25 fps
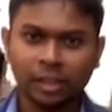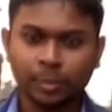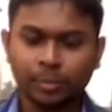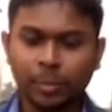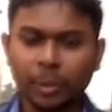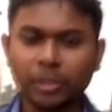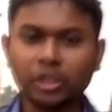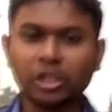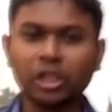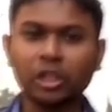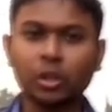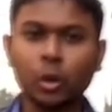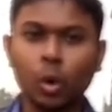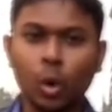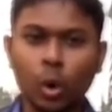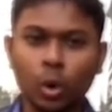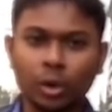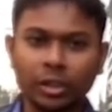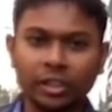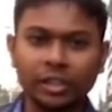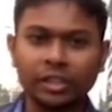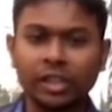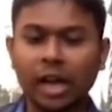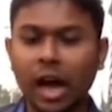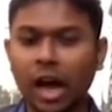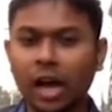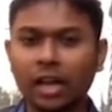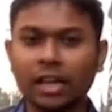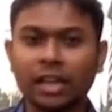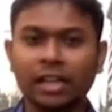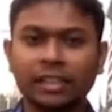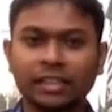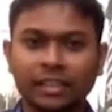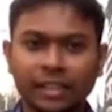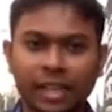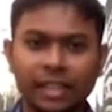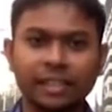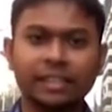A special court in
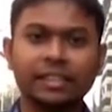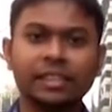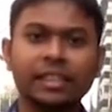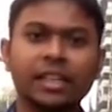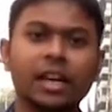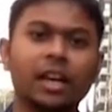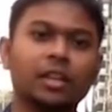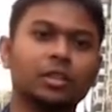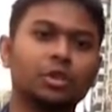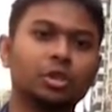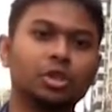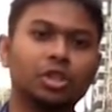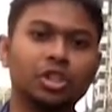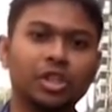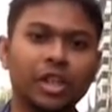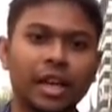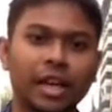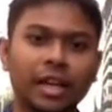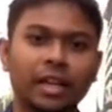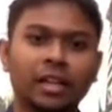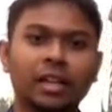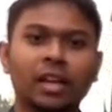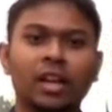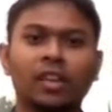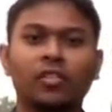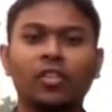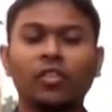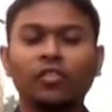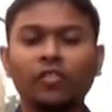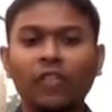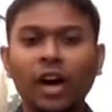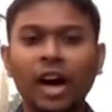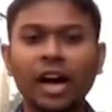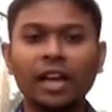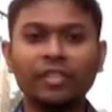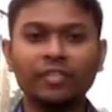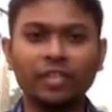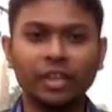Dhaka sent Zia to jail for
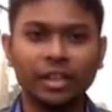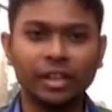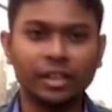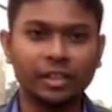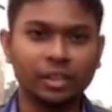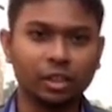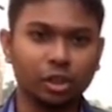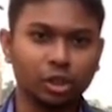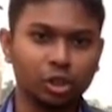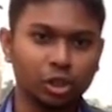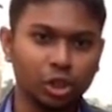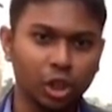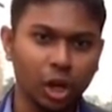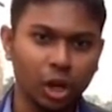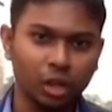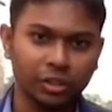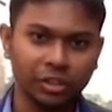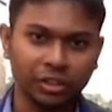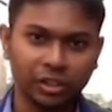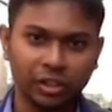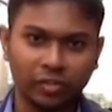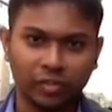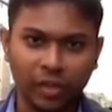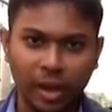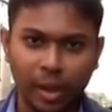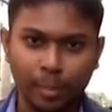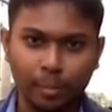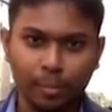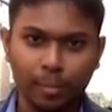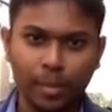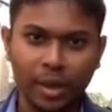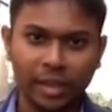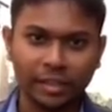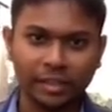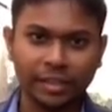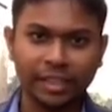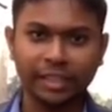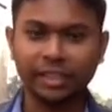5 years on charges of
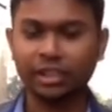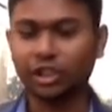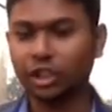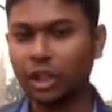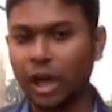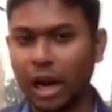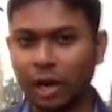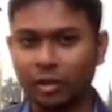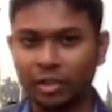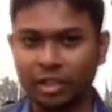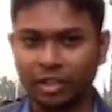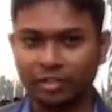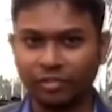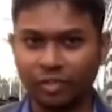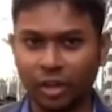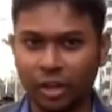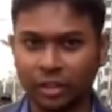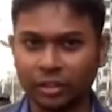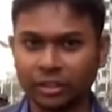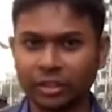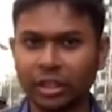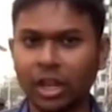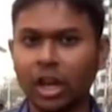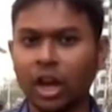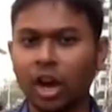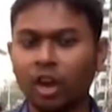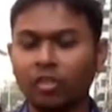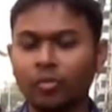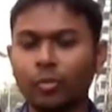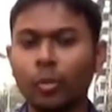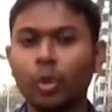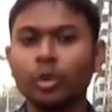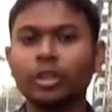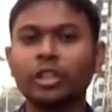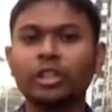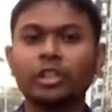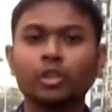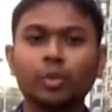embezzling charity funds
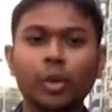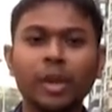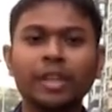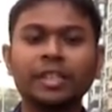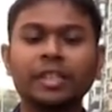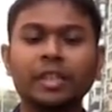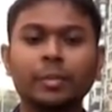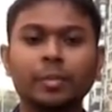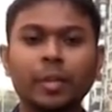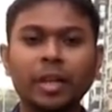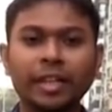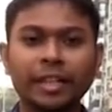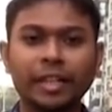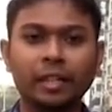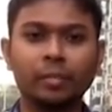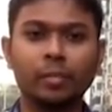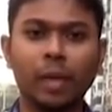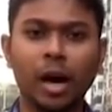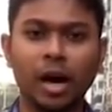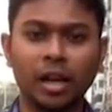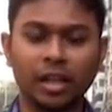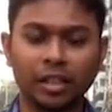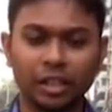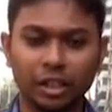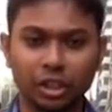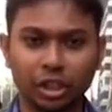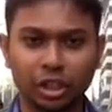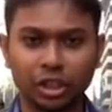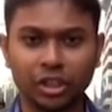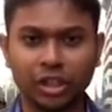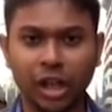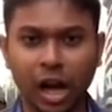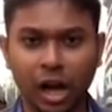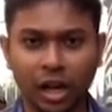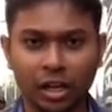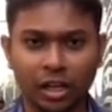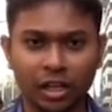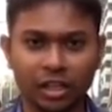of more than 20 million
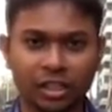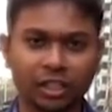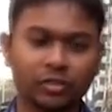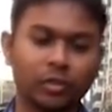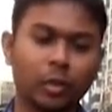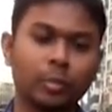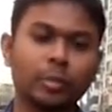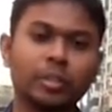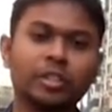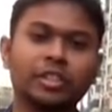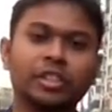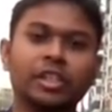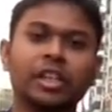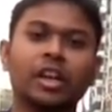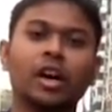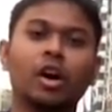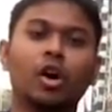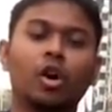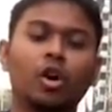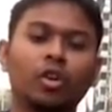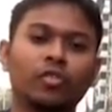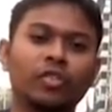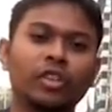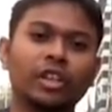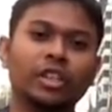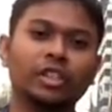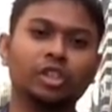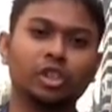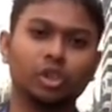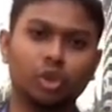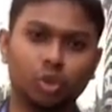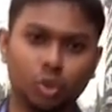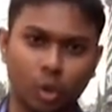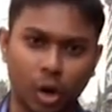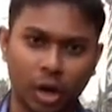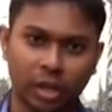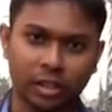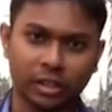Bangladeshi takas from the Zia Orphanage
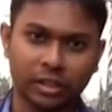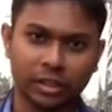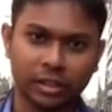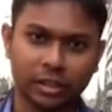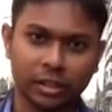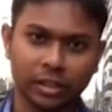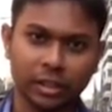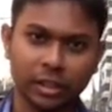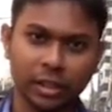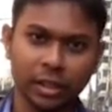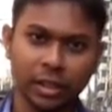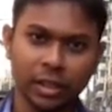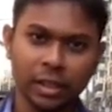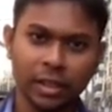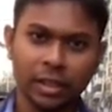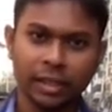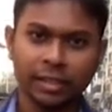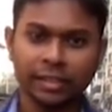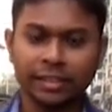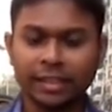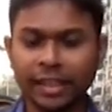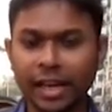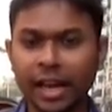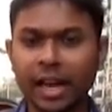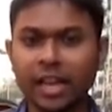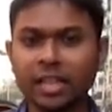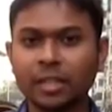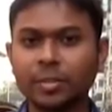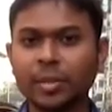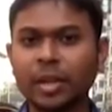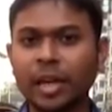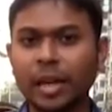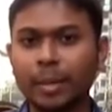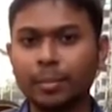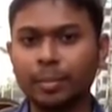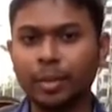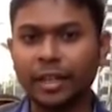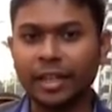Trust. Zia has
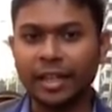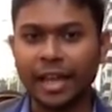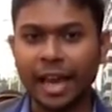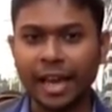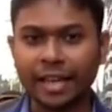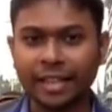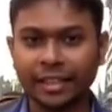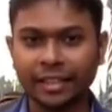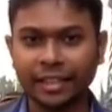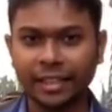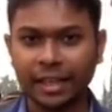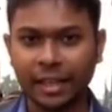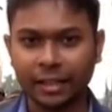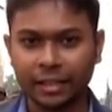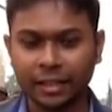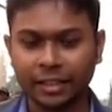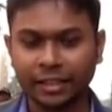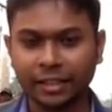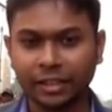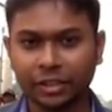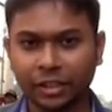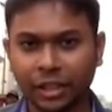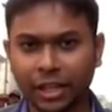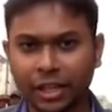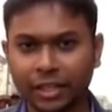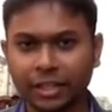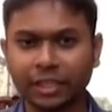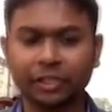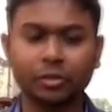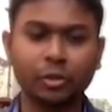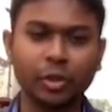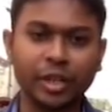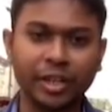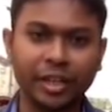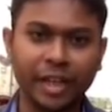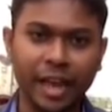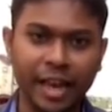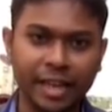been implicated in at least
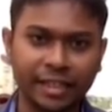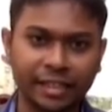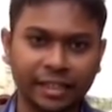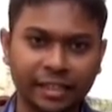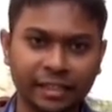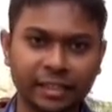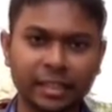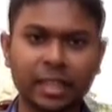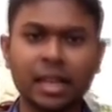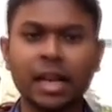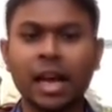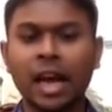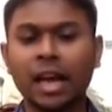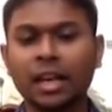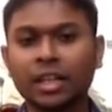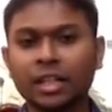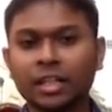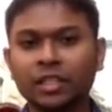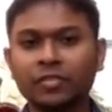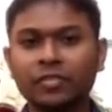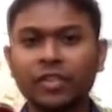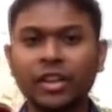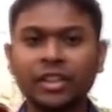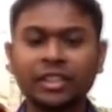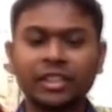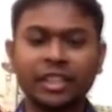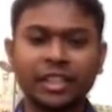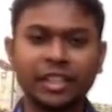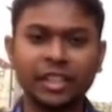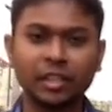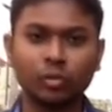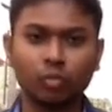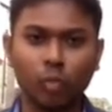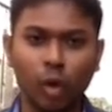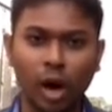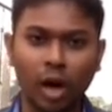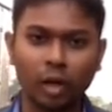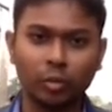33 cases and convicted
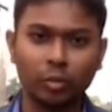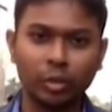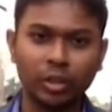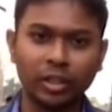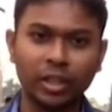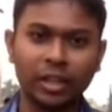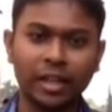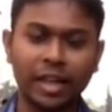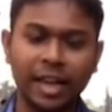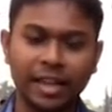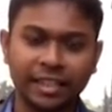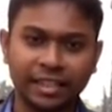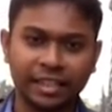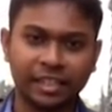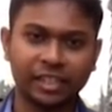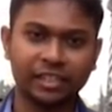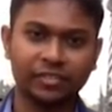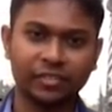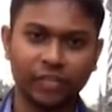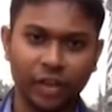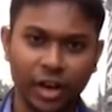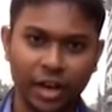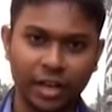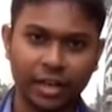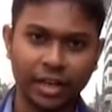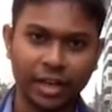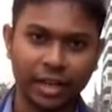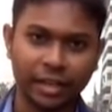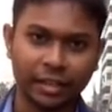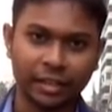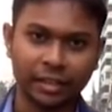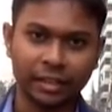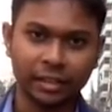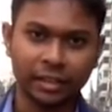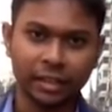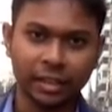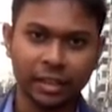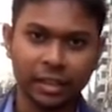in one, with the latest
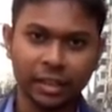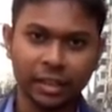verdict.